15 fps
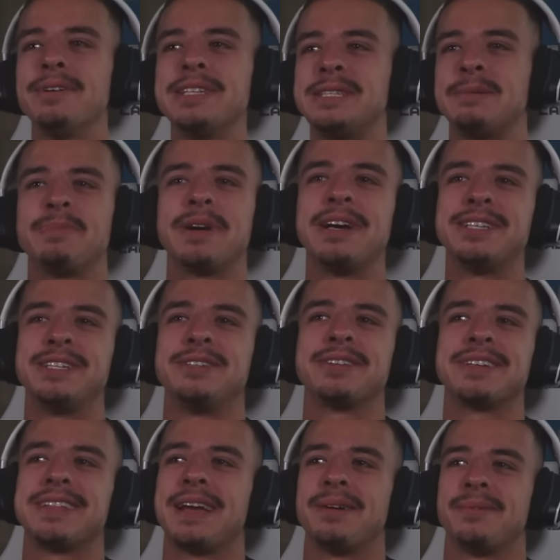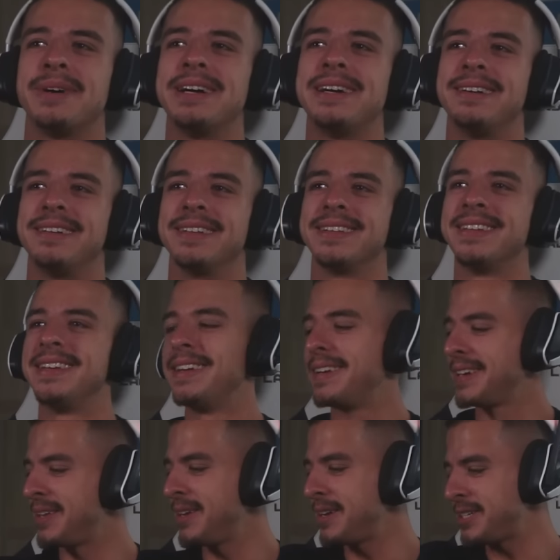I'm really surprised she took it that well.
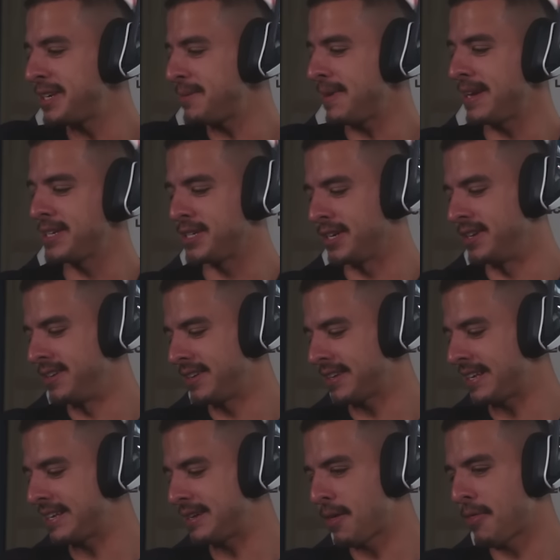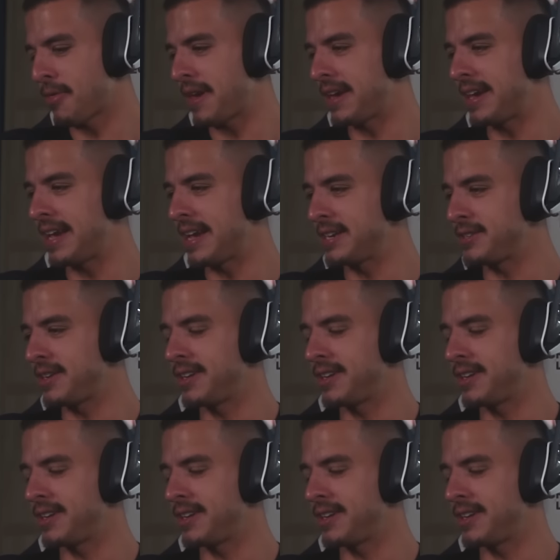Can you actually imagine? Like a little thing here.